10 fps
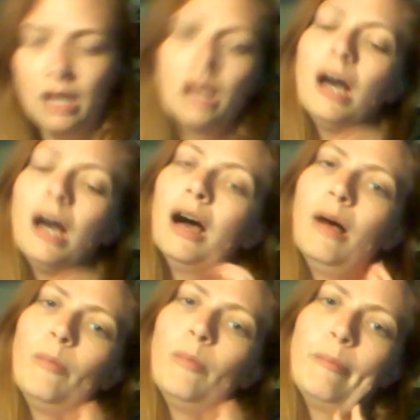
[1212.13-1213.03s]

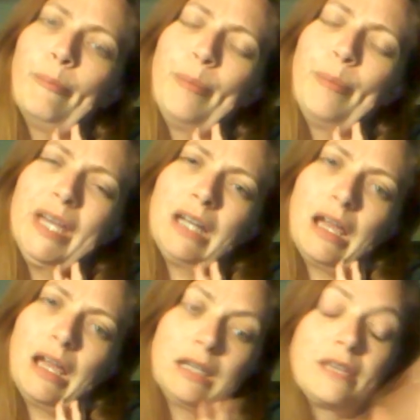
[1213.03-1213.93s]
But
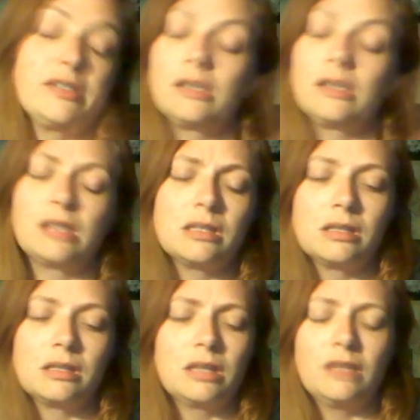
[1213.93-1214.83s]
I get the sense that
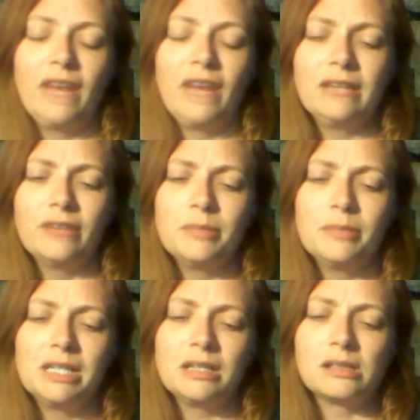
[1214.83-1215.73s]
the Divine
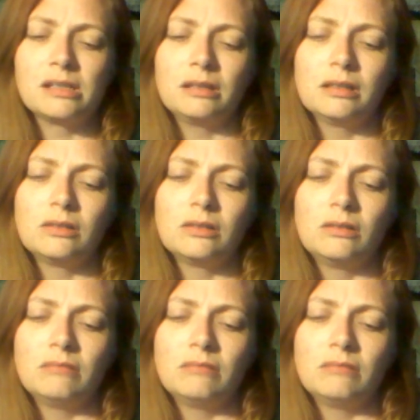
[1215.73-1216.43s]
Feminine is a little